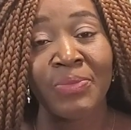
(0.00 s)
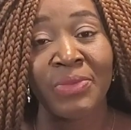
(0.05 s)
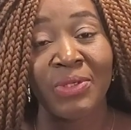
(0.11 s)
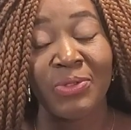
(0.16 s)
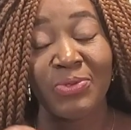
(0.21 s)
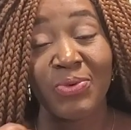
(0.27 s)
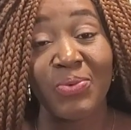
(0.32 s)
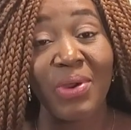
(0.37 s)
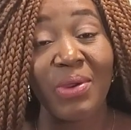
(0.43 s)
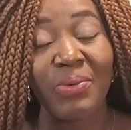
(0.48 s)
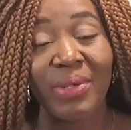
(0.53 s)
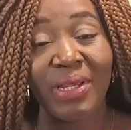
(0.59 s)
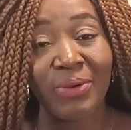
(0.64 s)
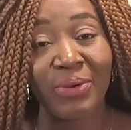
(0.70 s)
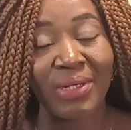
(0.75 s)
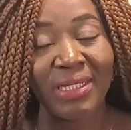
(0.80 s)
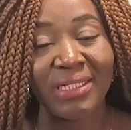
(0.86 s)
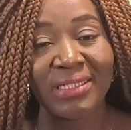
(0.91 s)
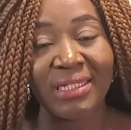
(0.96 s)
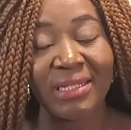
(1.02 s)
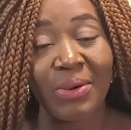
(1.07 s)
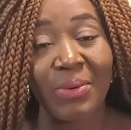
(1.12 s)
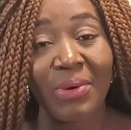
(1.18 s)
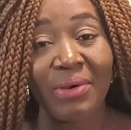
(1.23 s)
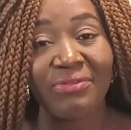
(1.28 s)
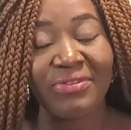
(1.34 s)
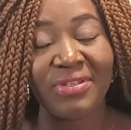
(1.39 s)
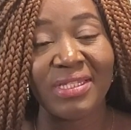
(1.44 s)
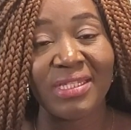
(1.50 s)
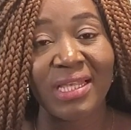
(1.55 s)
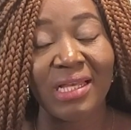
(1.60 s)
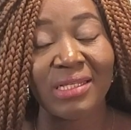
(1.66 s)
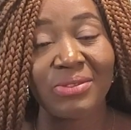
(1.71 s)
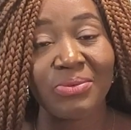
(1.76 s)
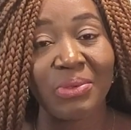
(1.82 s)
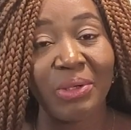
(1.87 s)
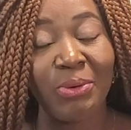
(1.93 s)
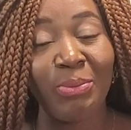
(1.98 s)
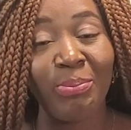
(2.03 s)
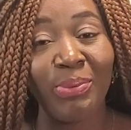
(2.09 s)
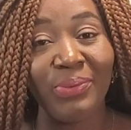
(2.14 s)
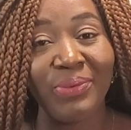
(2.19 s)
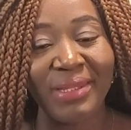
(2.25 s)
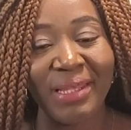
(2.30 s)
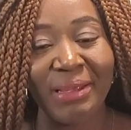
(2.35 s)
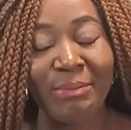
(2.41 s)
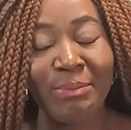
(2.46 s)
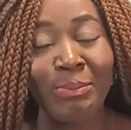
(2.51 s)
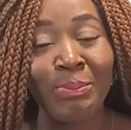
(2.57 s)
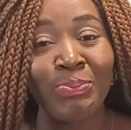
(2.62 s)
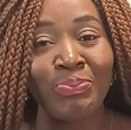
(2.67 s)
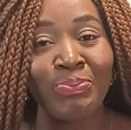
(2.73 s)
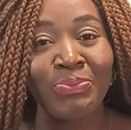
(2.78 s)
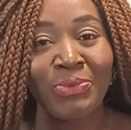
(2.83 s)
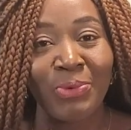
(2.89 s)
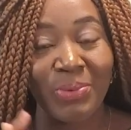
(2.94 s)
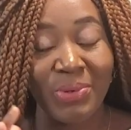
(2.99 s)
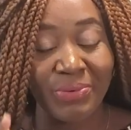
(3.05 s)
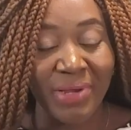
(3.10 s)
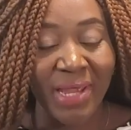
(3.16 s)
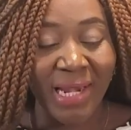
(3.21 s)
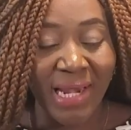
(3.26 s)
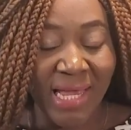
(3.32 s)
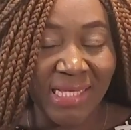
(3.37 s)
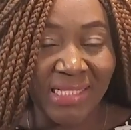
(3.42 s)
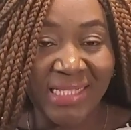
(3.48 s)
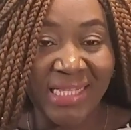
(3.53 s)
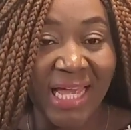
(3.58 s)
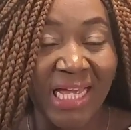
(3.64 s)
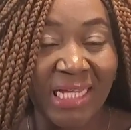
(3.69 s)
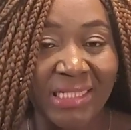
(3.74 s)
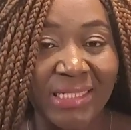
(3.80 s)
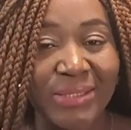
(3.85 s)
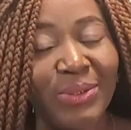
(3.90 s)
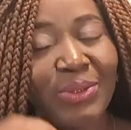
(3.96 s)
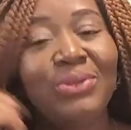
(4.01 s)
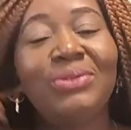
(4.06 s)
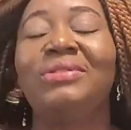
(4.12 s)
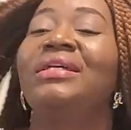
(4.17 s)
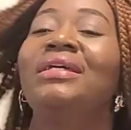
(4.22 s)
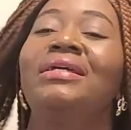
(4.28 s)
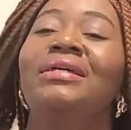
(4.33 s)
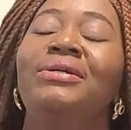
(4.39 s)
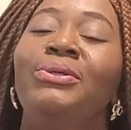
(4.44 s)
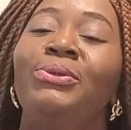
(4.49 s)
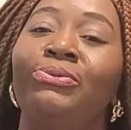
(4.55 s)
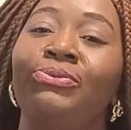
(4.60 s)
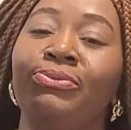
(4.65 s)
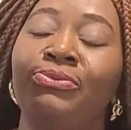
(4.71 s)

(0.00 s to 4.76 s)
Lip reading: So when we collected our visas, we opened them. We realized that on the